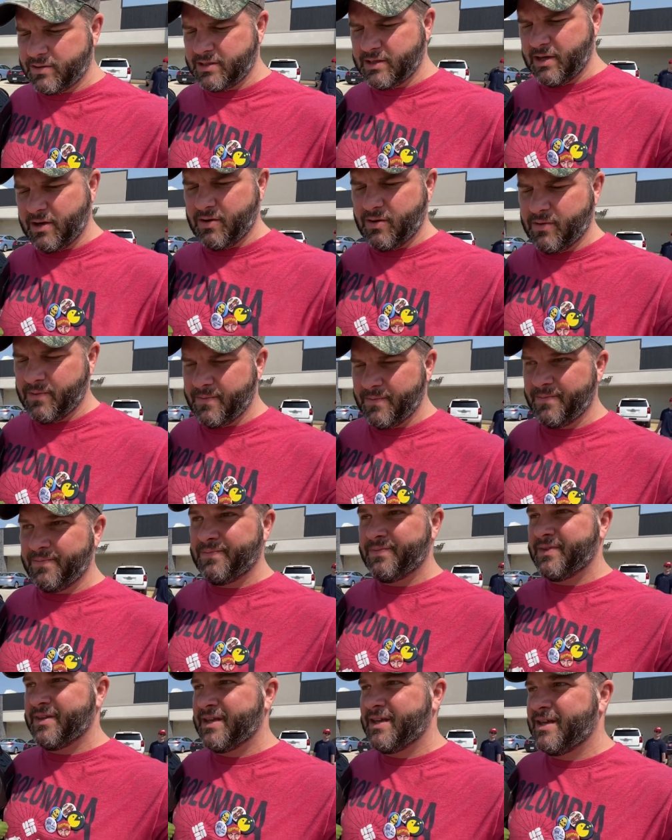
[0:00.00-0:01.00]
So
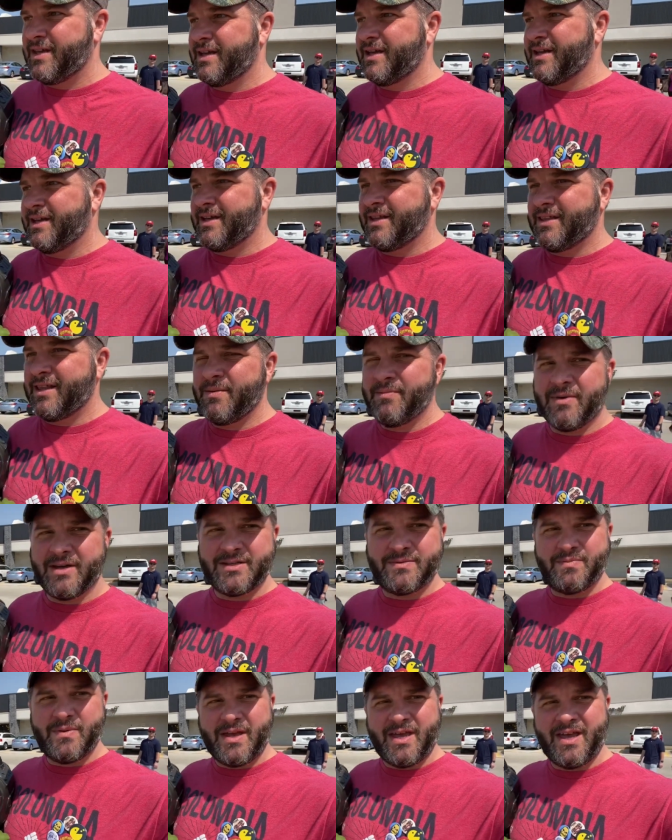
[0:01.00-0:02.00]
they
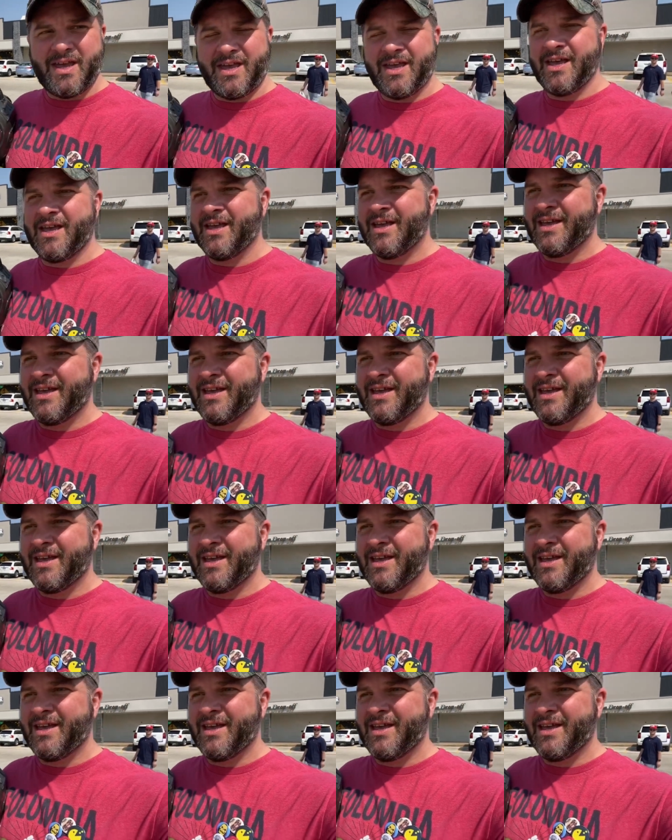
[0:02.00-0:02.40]
must be